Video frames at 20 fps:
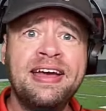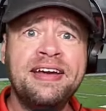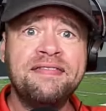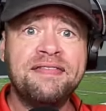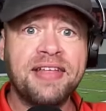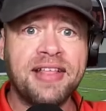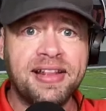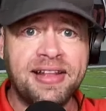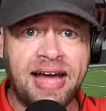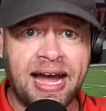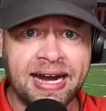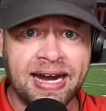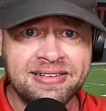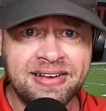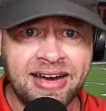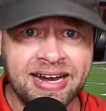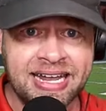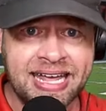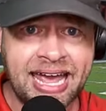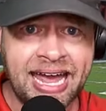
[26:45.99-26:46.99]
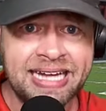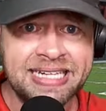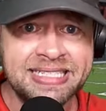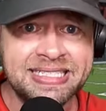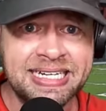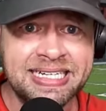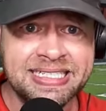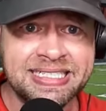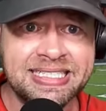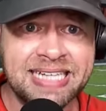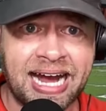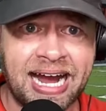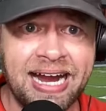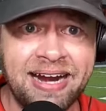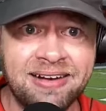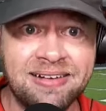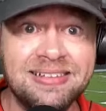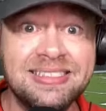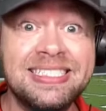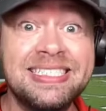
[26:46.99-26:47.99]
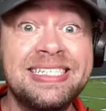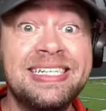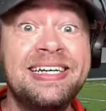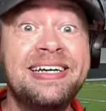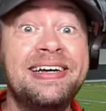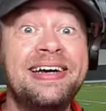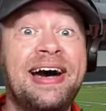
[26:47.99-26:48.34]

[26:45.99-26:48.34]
For the Locked On Canes insiders,